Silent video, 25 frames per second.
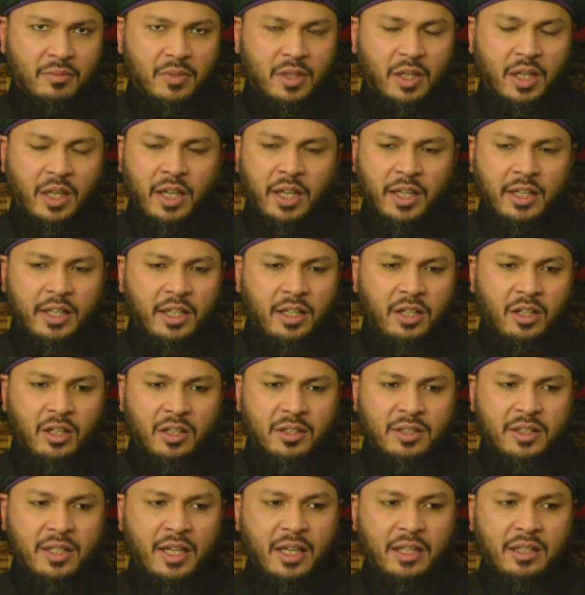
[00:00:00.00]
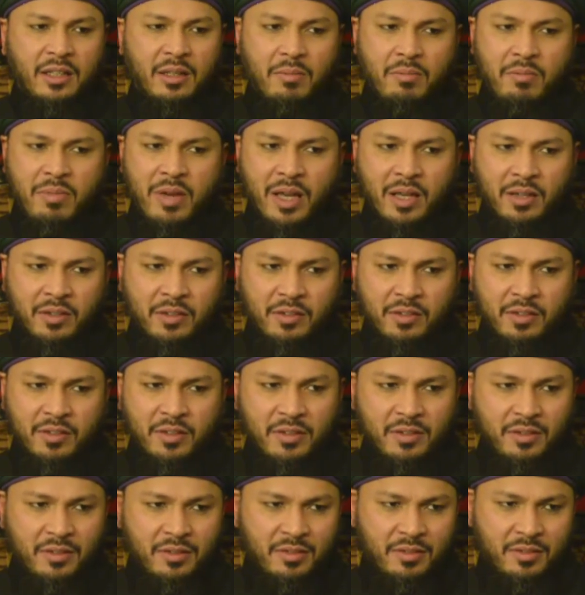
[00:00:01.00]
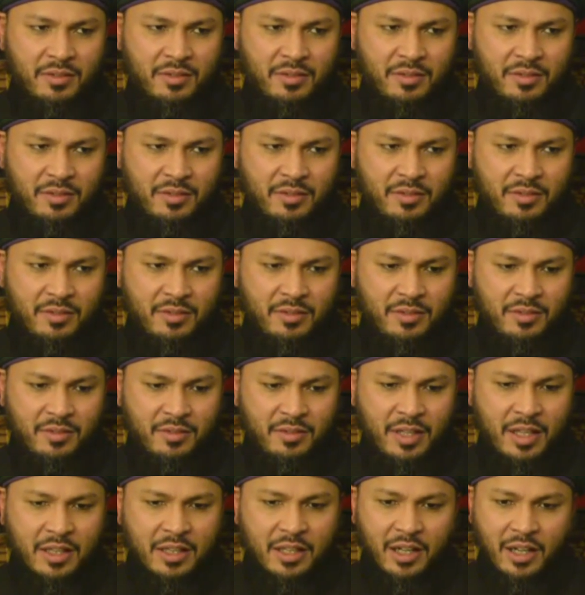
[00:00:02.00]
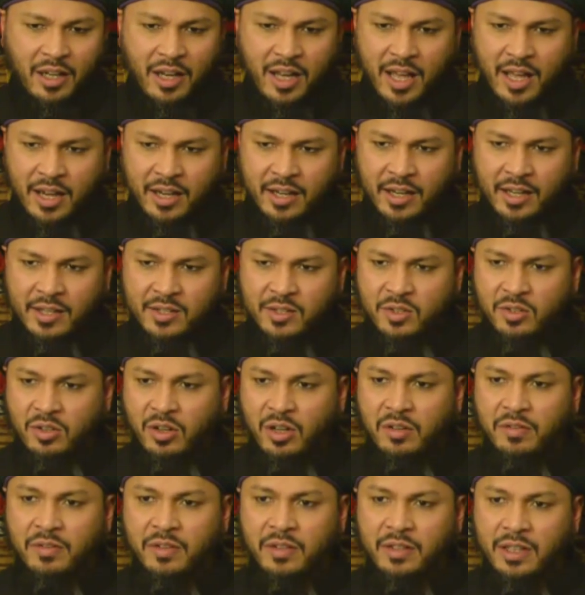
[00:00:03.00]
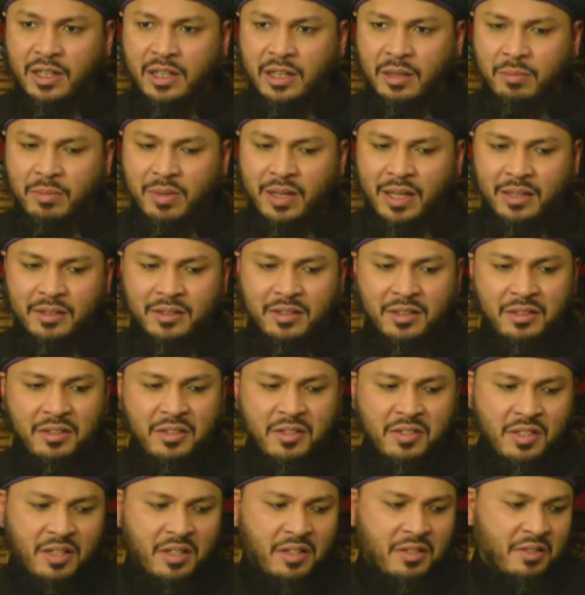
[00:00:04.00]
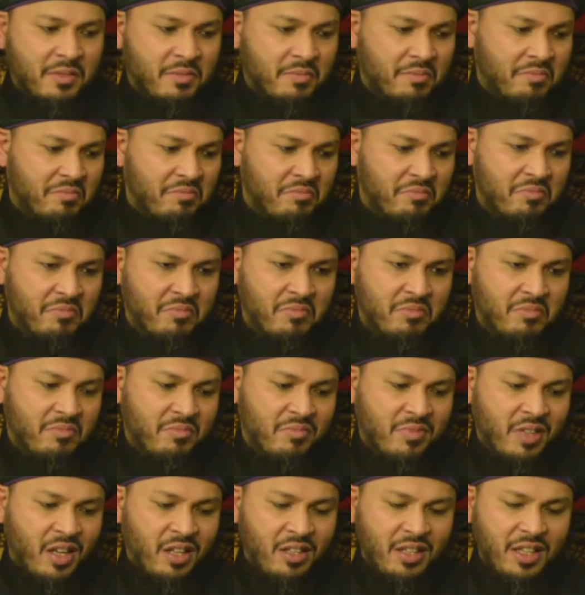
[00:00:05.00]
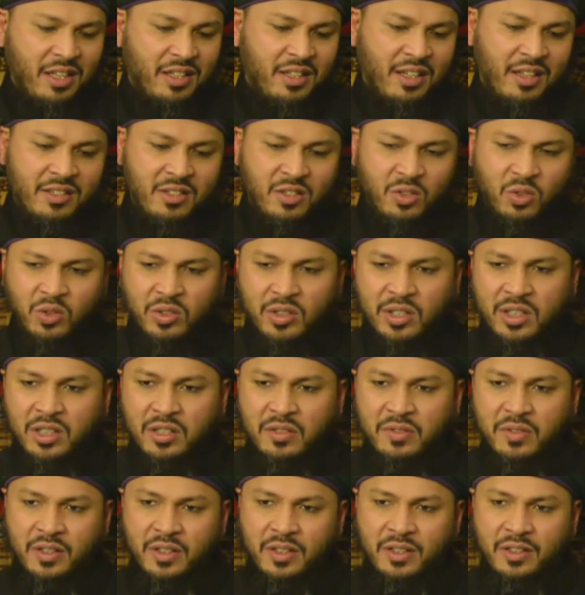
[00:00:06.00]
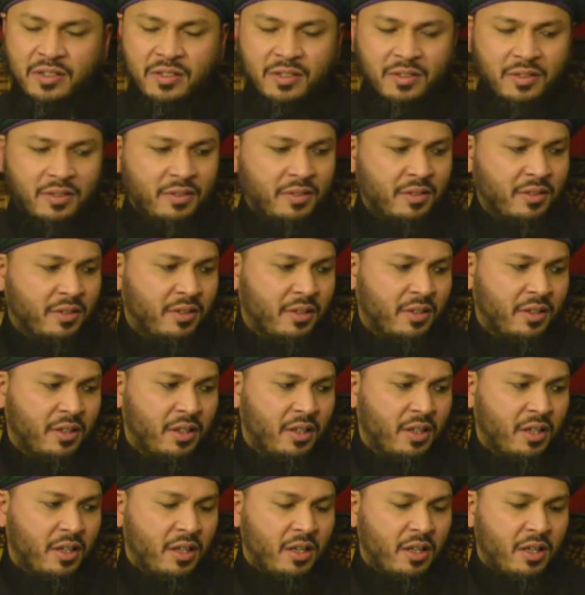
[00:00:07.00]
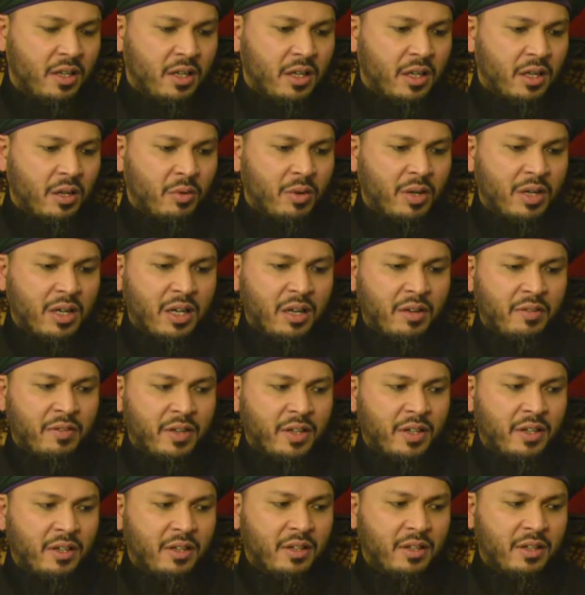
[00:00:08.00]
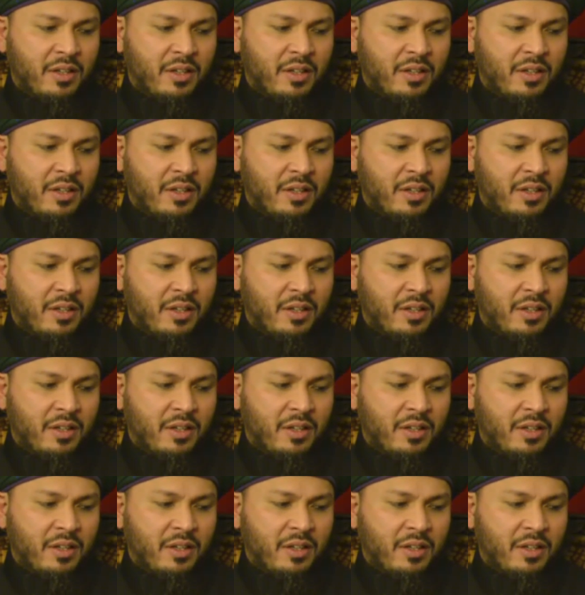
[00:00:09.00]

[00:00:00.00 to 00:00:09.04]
he did not take the best that the land has to offer that he planted. He says, Allah has no need for this. Whatever